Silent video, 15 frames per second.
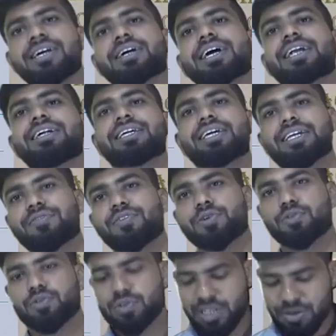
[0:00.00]
current year
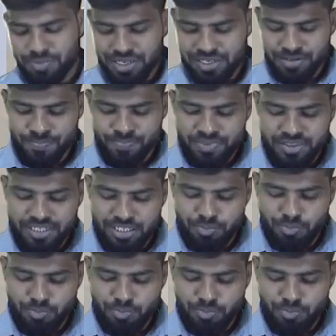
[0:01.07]
revenue. So that means this